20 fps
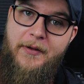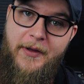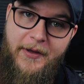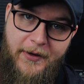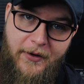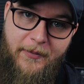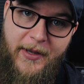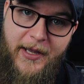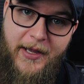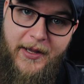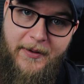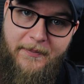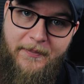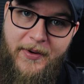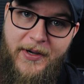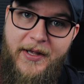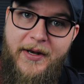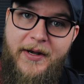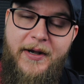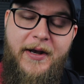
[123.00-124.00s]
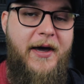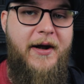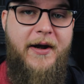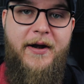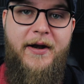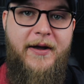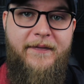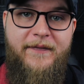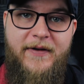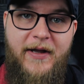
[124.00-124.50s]
a little bit, but not
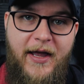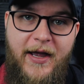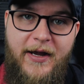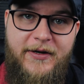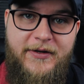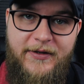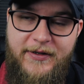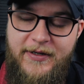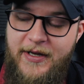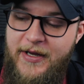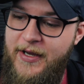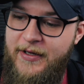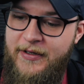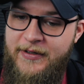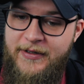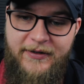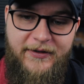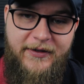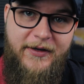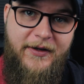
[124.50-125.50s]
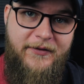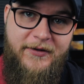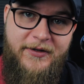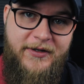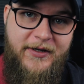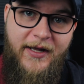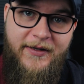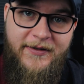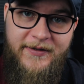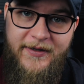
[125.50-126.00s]
enough to actually get the other
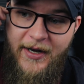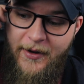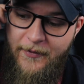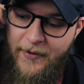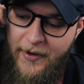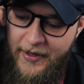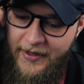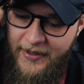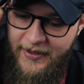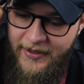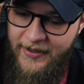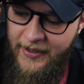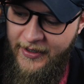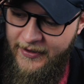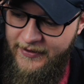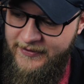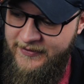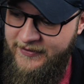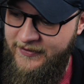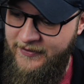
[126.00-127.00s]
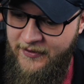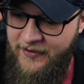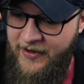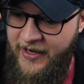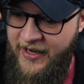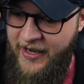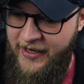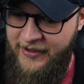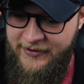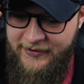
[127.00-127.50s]
shots that I wanted to get, so
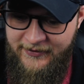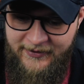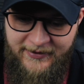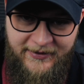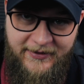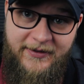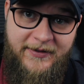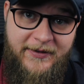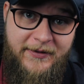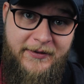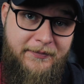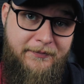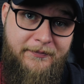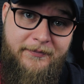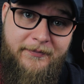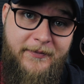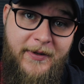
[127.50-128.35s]
I actually just